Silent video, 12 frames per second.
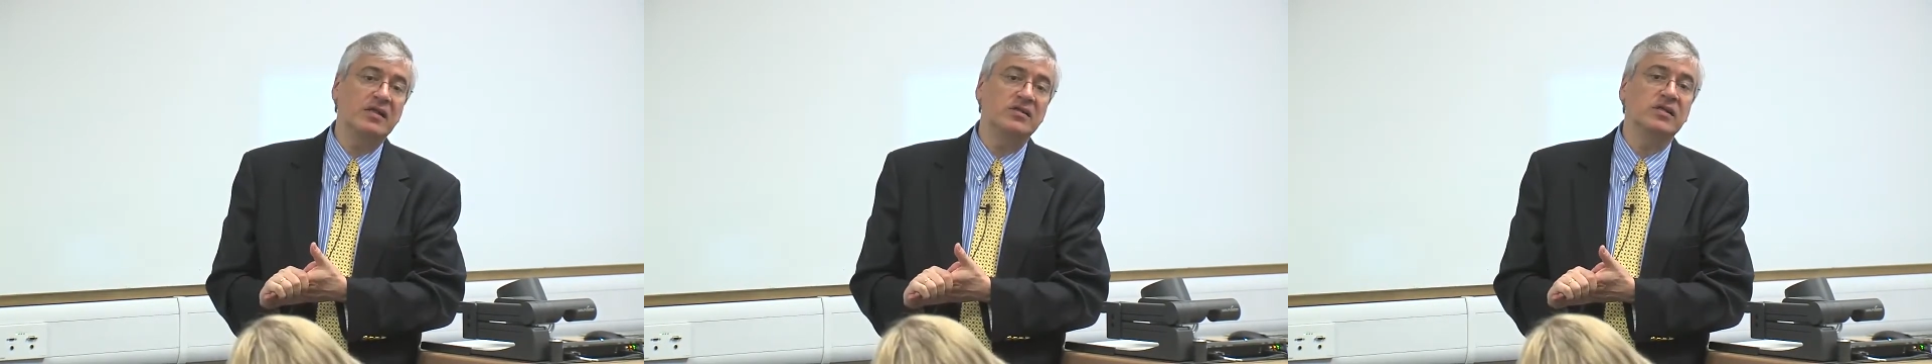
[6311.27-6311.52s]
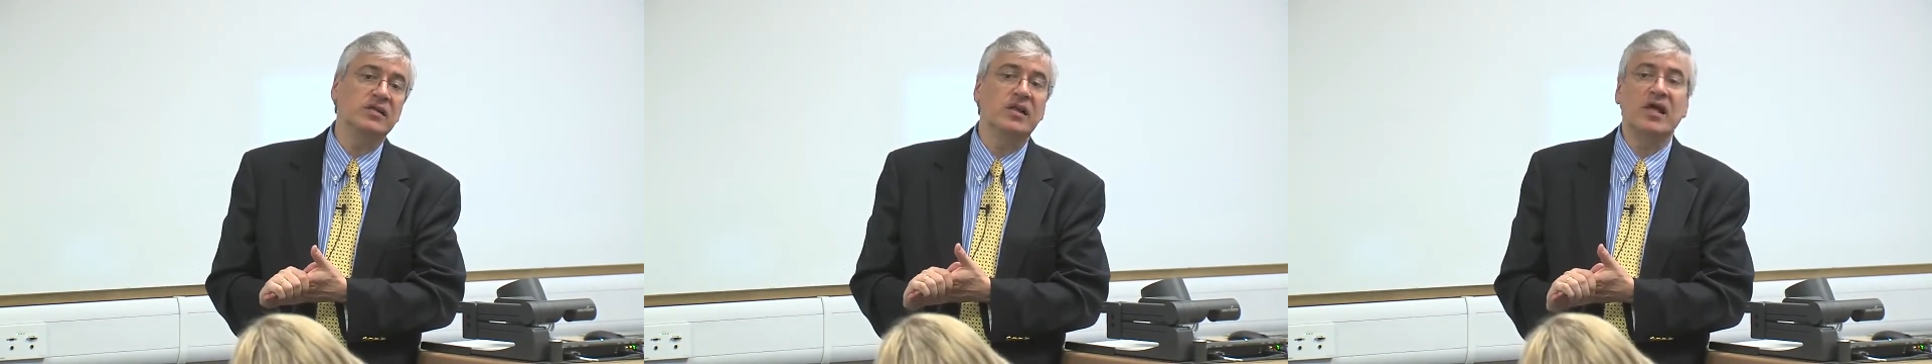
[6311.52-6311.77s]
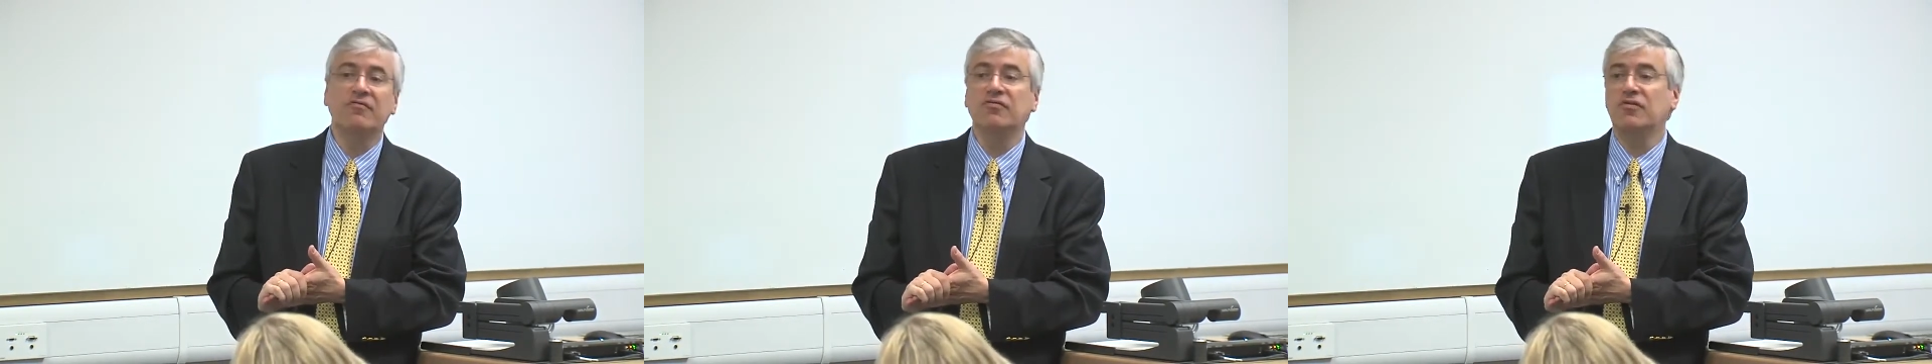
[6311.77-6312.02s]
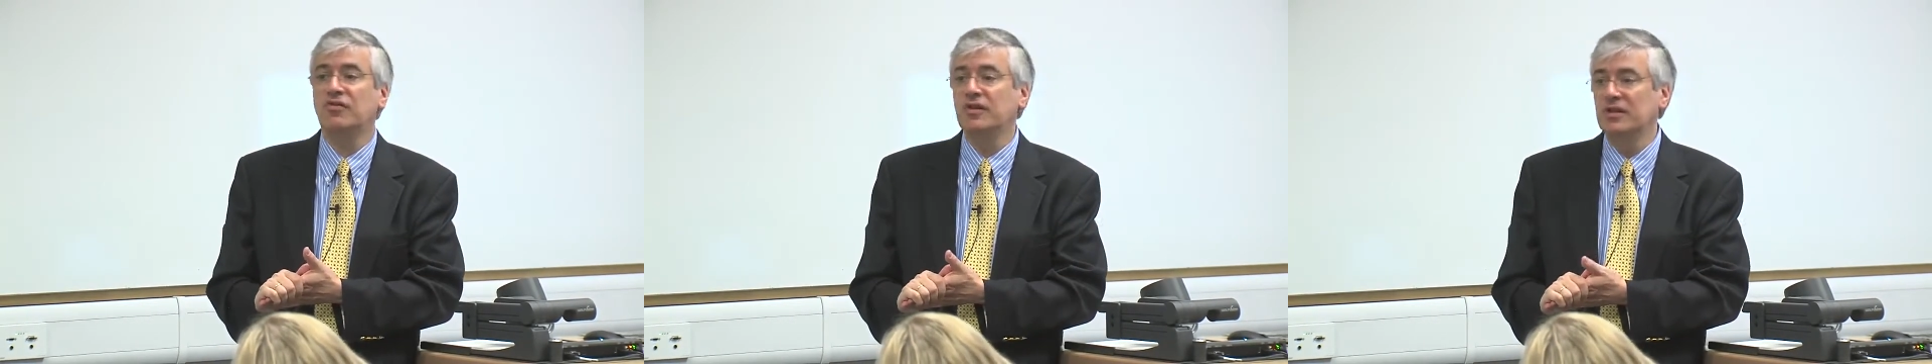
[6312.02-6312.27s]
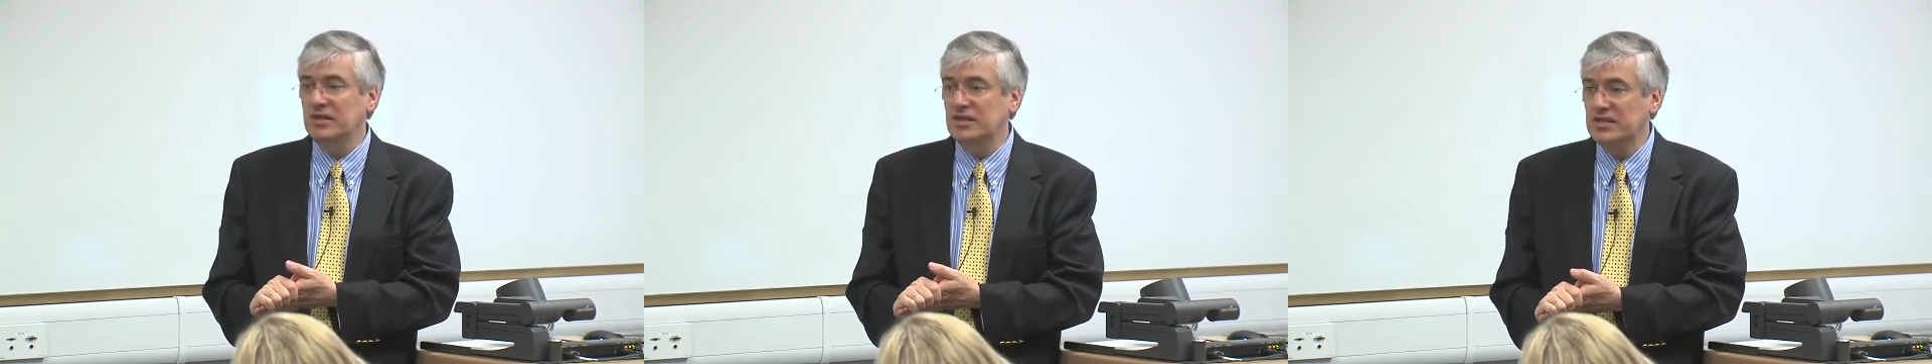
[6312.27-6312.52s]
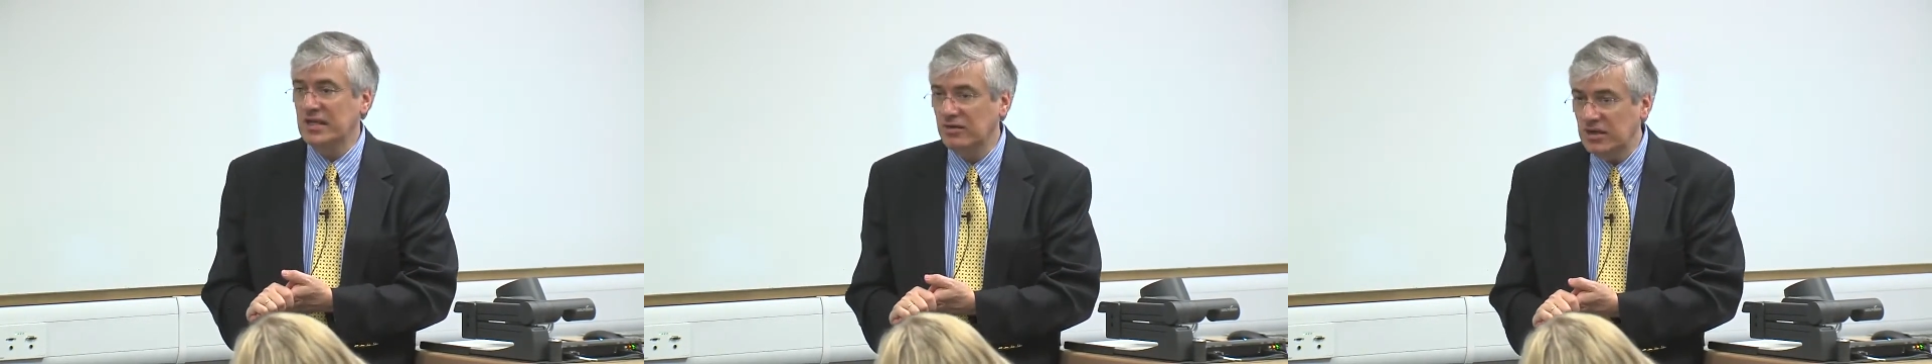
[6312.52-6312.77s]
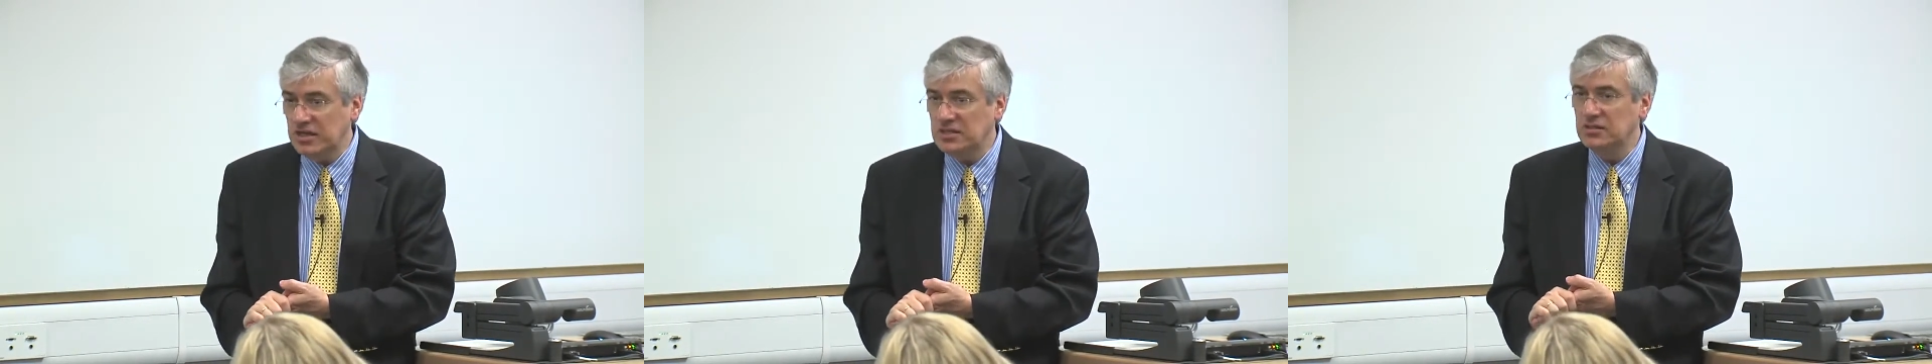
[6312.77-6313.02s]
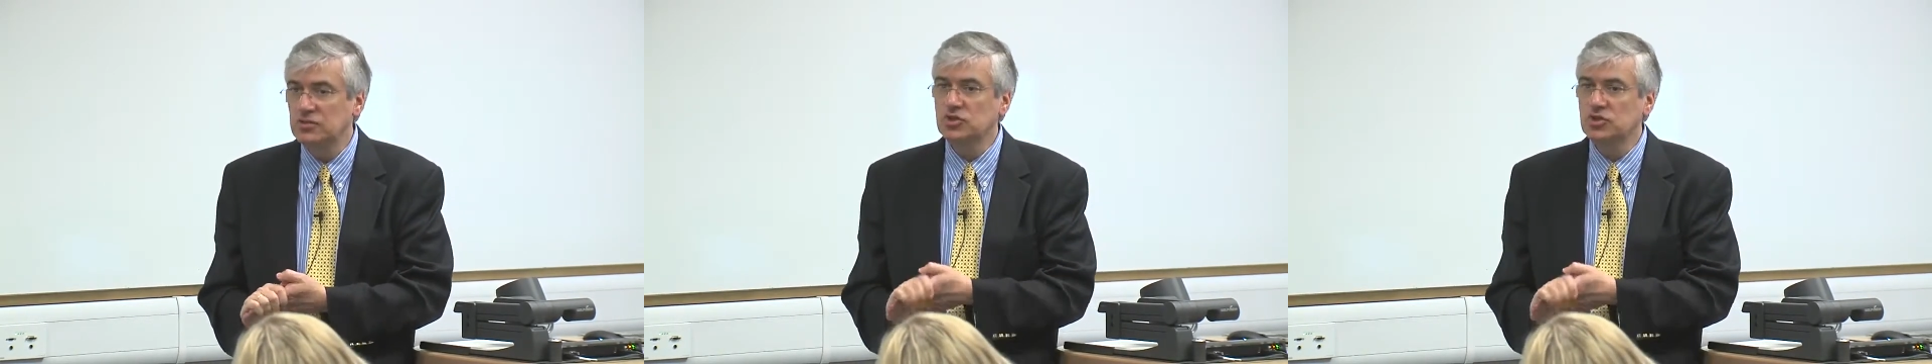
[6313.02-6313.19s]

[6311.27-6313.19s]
until everything is agreed.